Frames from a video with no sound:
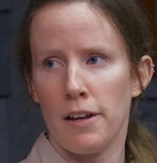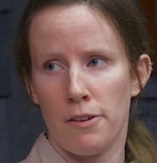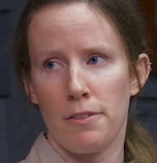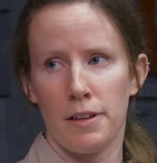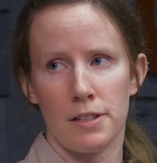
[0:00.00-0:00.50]
at
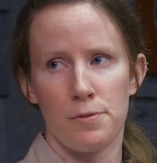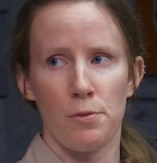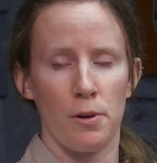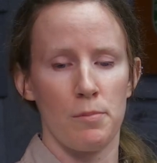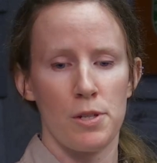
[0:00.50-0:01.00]
other things
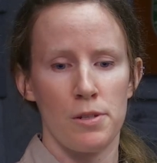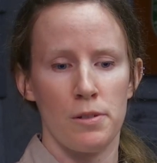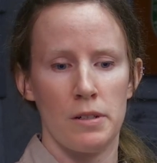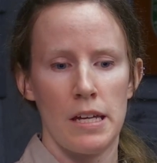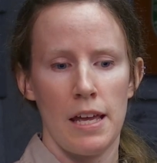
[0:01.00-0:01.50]
for them
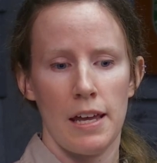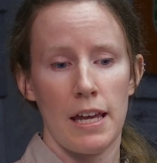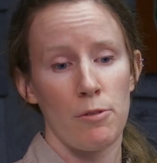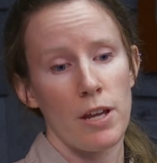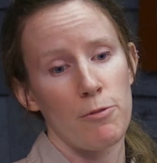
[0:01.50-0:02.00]
too.
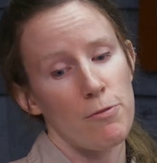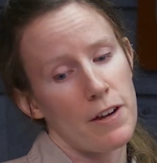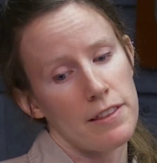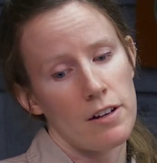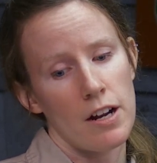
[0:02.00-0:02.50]
And, and we
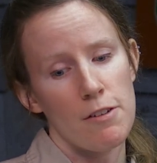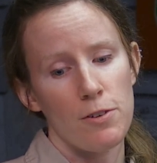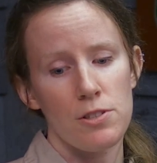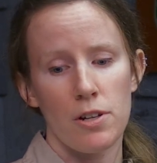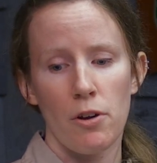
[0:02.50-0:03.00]
find that our
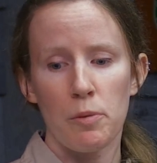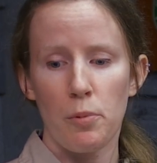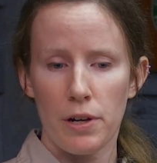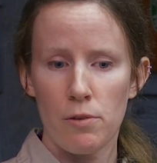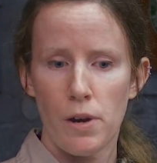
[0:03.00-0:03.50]
efforts are going
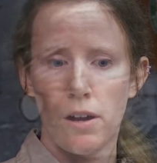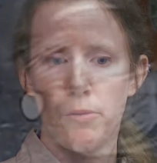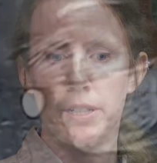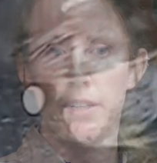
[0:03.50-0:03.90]
pretty well. We